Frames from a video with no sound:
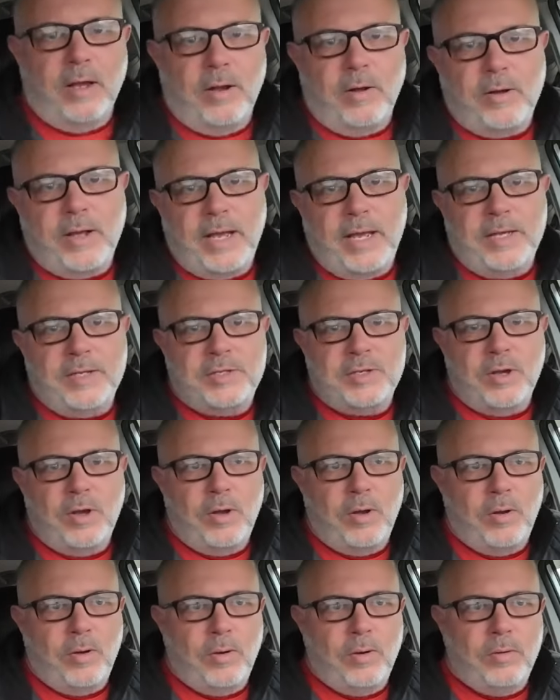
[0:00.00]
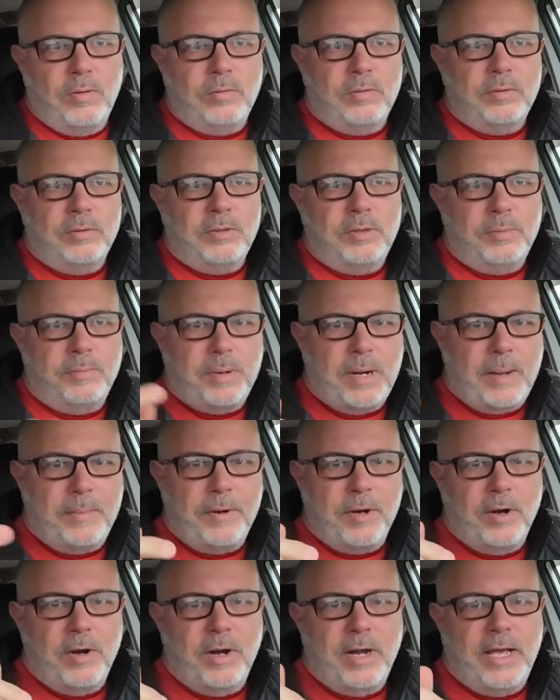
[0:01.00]
Okay, so you
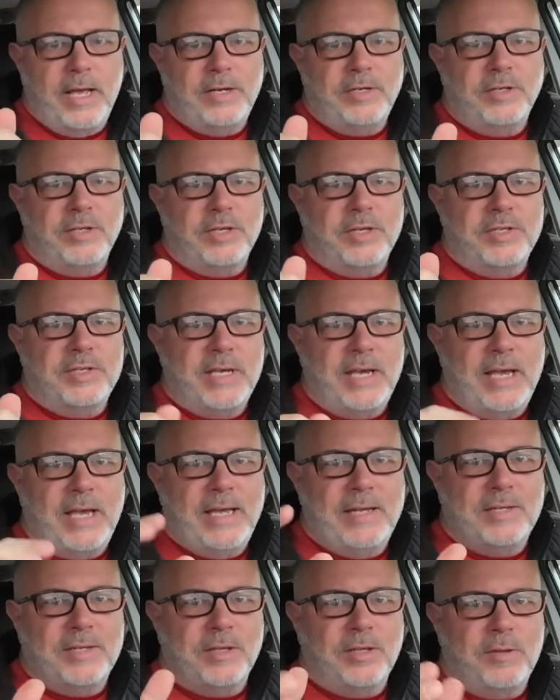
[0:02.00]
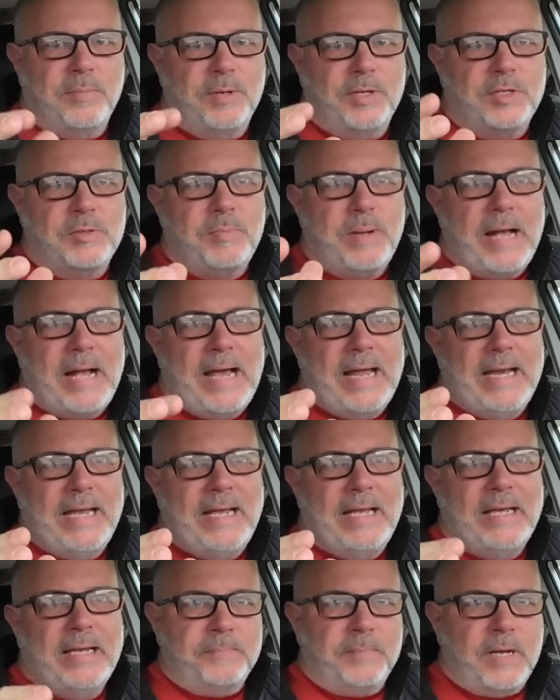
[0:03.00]
probably heard Angela say it's a little bit
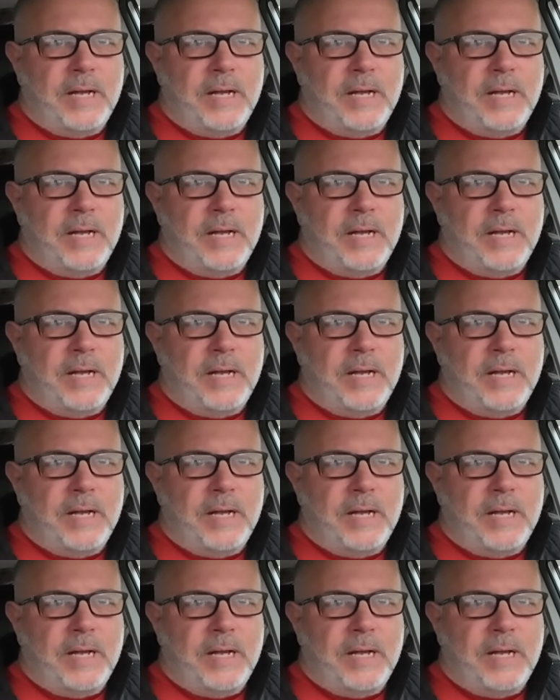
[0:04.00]
spotty.